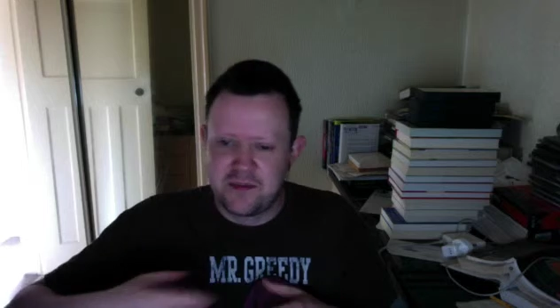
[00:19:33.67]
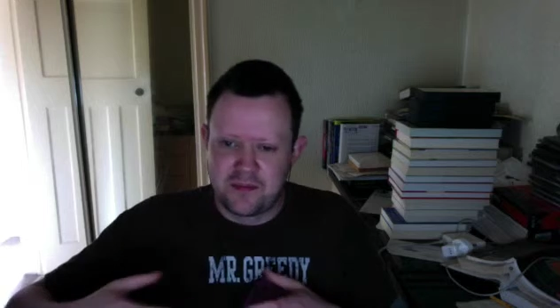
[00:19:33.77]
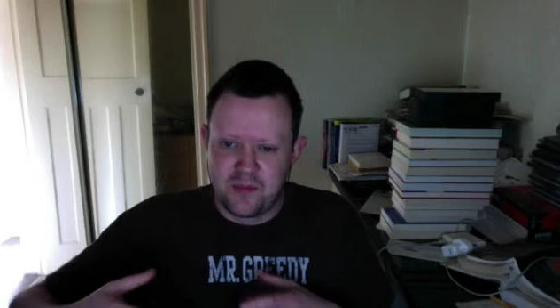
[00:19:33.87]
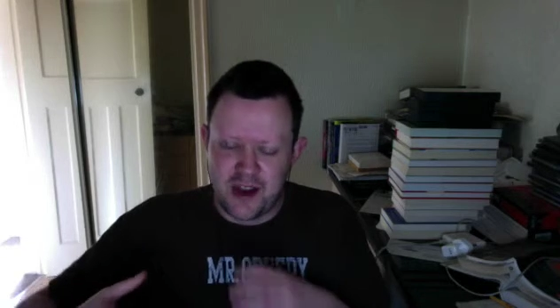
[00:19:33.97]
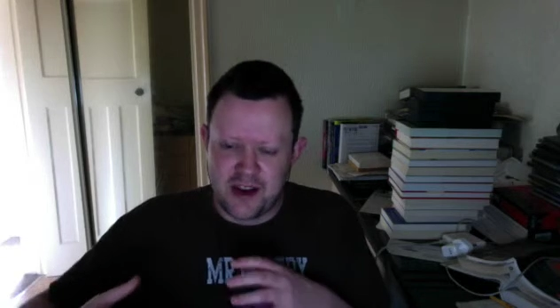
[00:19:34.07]

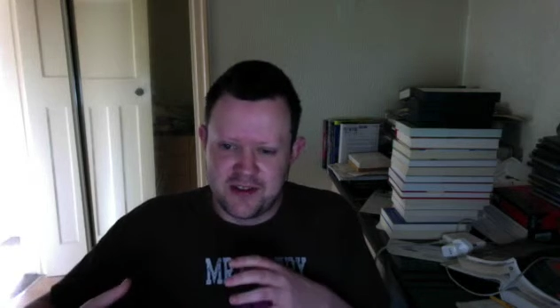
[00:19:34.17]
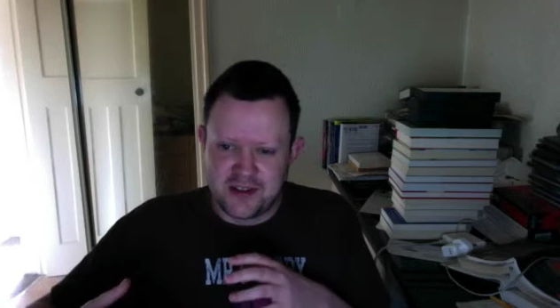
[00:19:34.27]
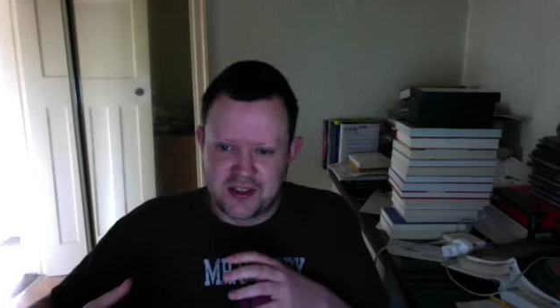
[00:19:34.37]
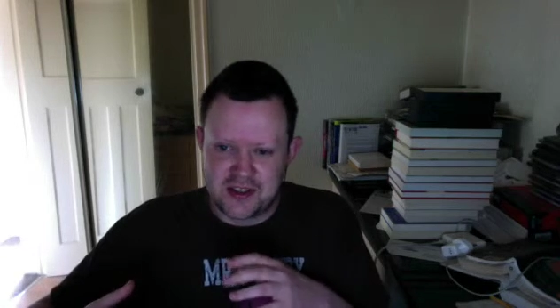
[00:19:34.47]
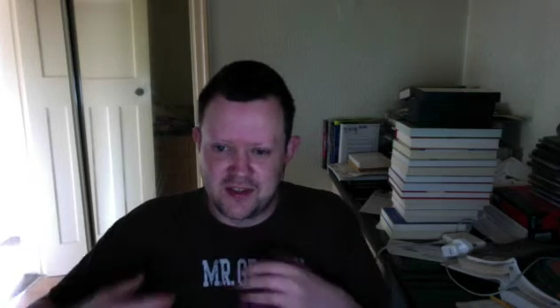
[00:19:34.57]

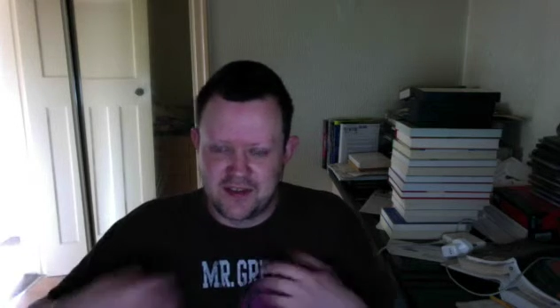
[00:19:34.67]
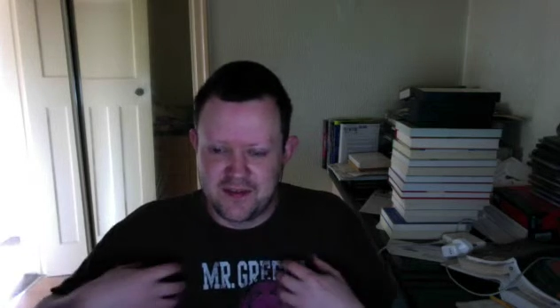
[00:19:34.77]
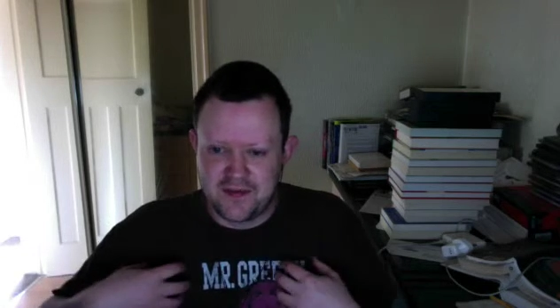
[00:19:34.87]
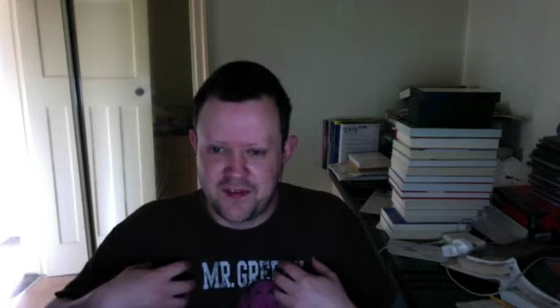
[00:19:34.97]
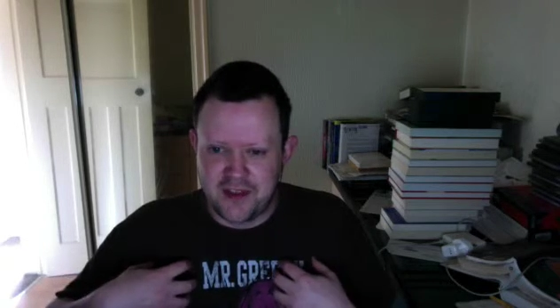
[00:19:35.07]
Whereas
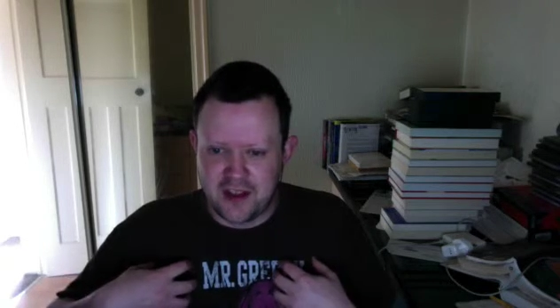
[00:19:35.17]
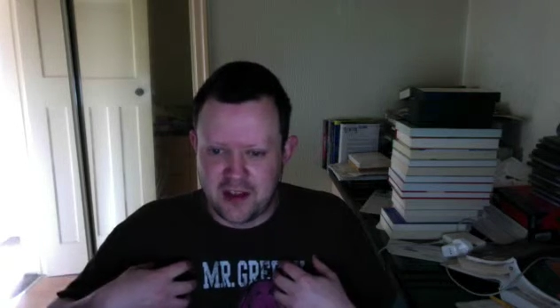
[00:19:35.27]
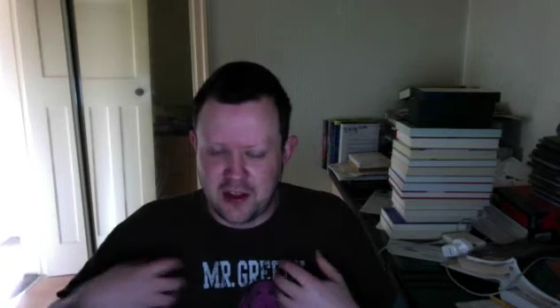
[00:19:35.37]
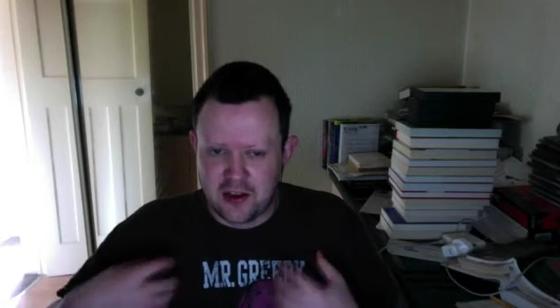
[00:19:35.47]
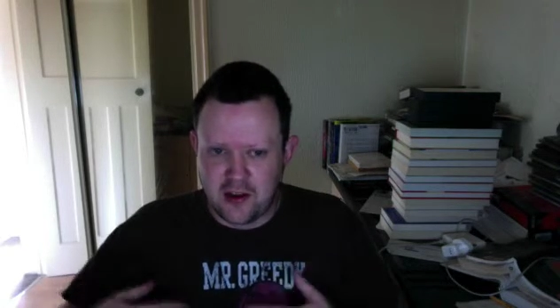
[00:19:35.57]
a, a
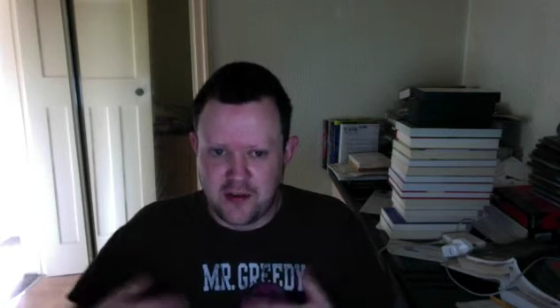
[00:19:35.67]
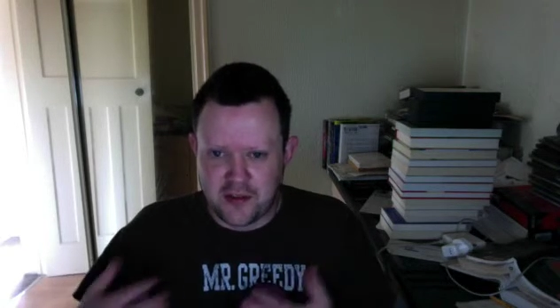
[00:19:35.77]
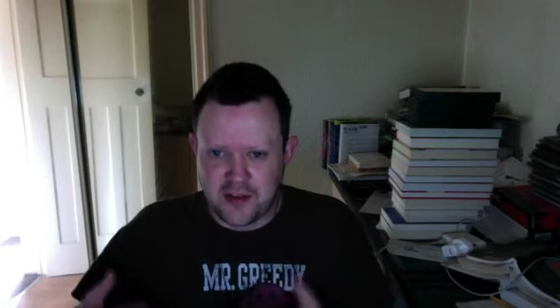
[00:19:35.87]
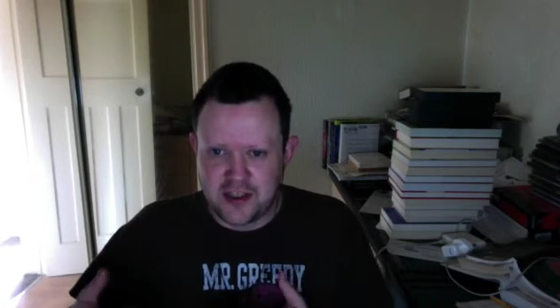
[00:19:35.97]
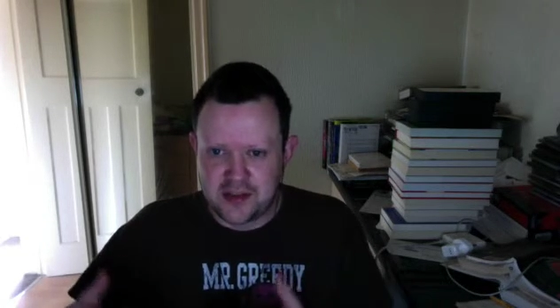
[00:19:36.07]
lot of the
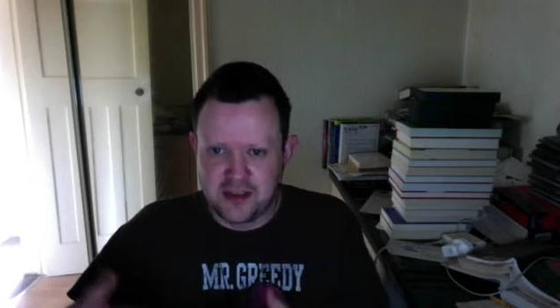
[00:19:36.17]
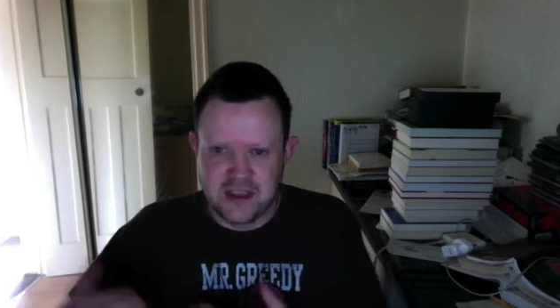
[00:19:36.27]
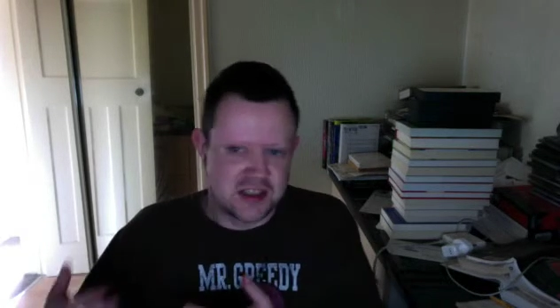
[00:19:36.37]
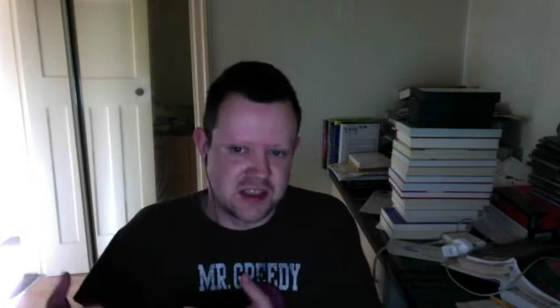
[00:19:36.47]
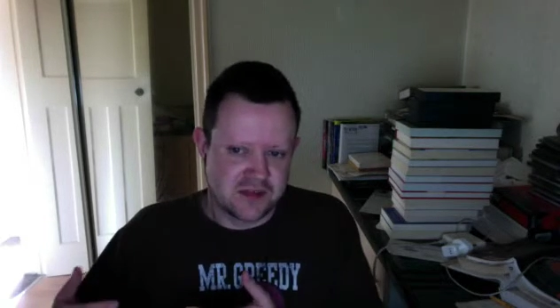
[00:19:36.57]
things we need
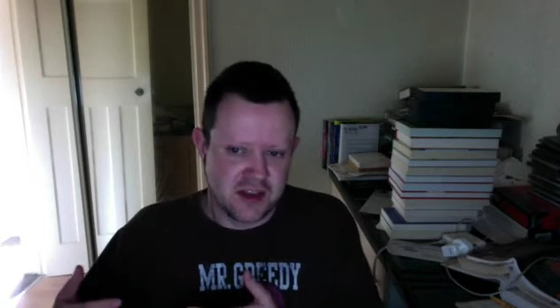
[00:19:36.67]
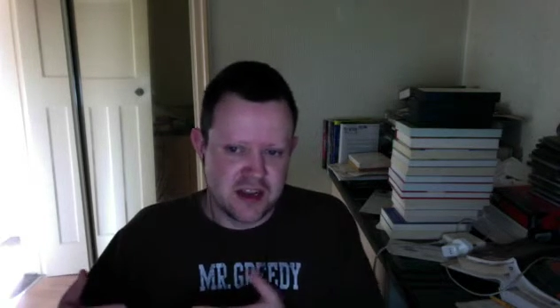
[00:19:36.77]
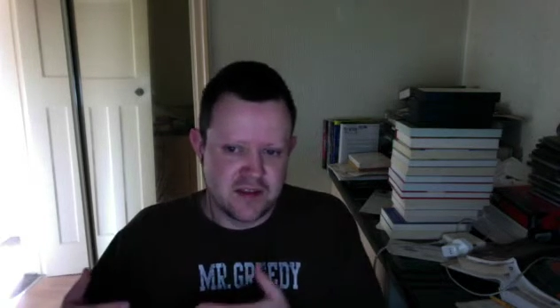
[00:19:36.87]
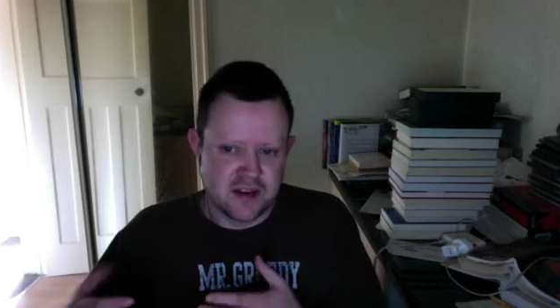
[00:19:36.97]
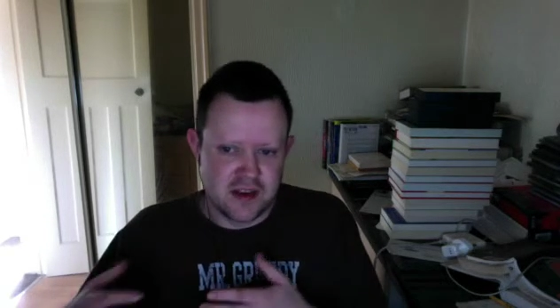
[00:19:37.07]
to
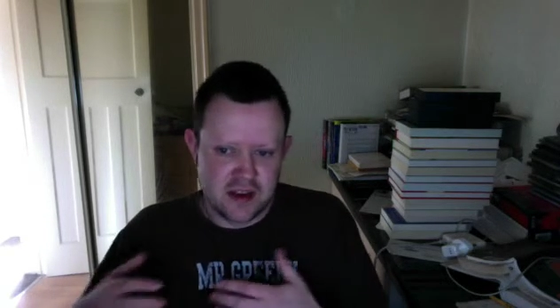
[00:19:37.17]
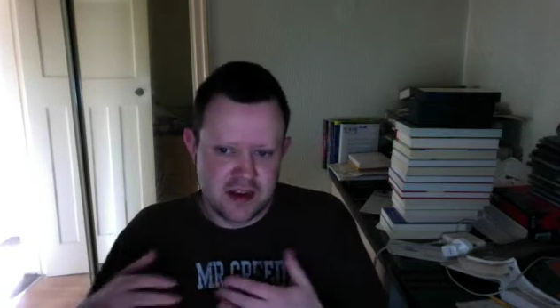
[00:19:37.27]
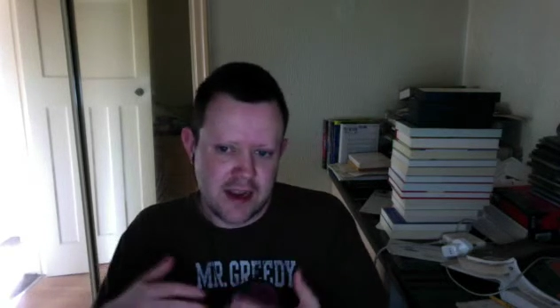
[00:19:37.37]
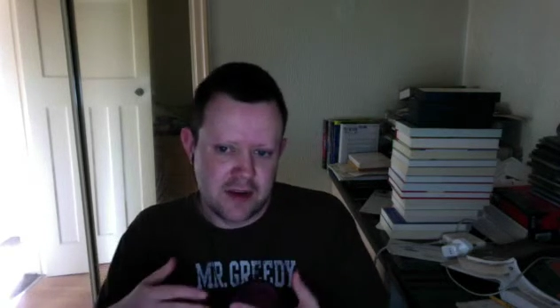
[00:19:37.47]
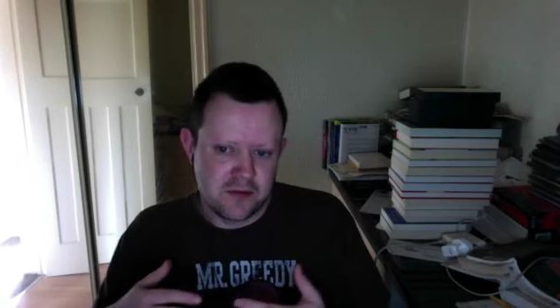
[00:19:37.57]
survive are, are
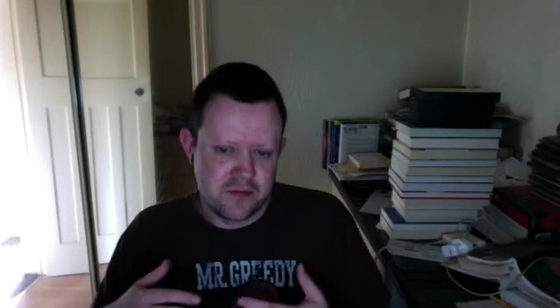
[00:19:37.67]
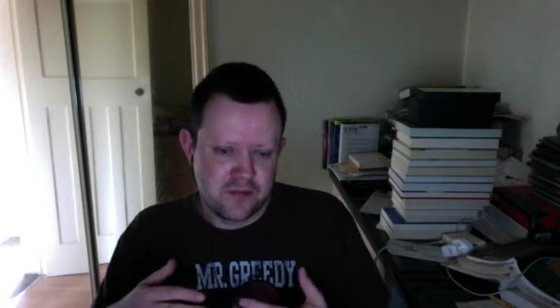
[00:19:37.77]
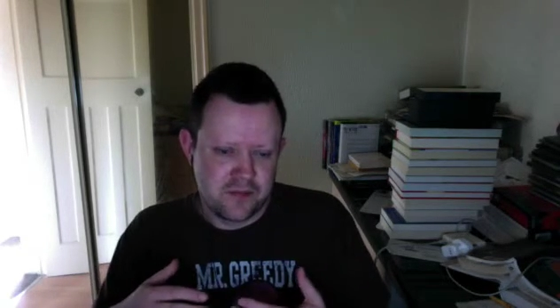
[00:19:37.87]
now